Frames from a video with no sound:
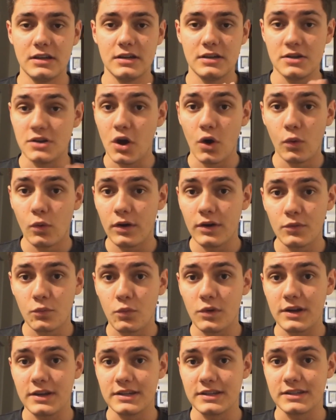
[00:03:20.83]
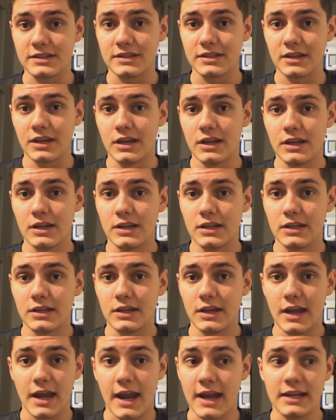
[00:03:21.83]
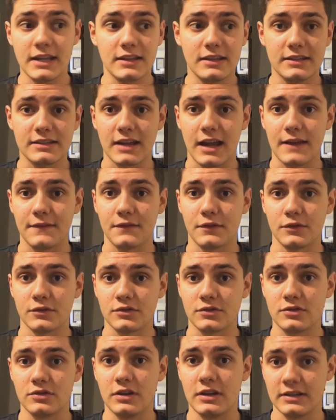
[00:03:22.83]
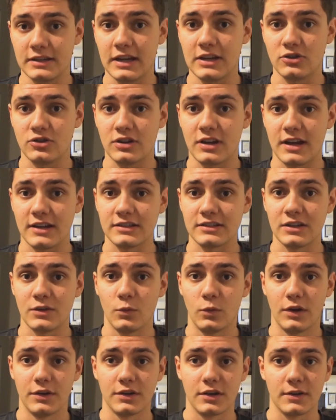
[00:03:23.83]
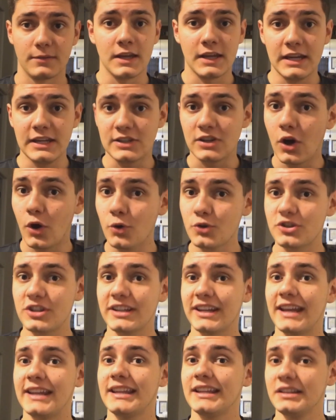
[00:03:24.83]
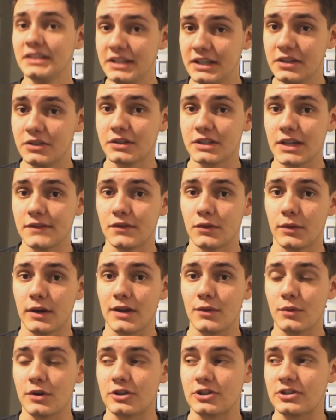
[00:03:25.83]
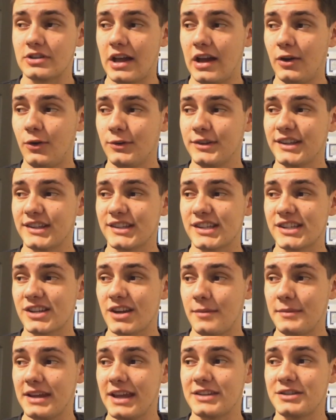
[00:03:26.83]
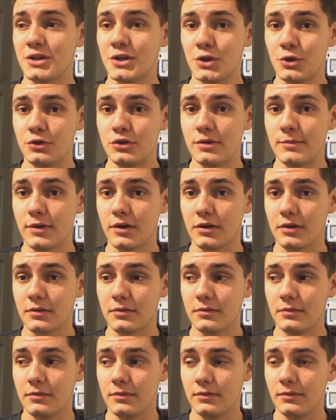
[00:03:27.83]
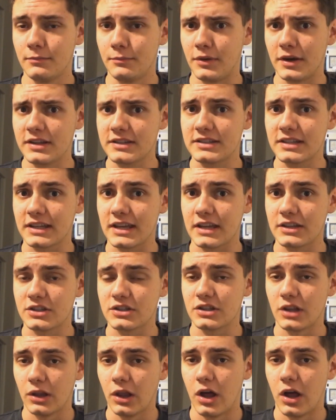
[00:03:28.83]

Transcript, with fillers: no one wins any of these iPhones, in case you guys didn't wonder. He's hosting an illegal giveaway, which not only is scummy as a YouTuber, but it's against the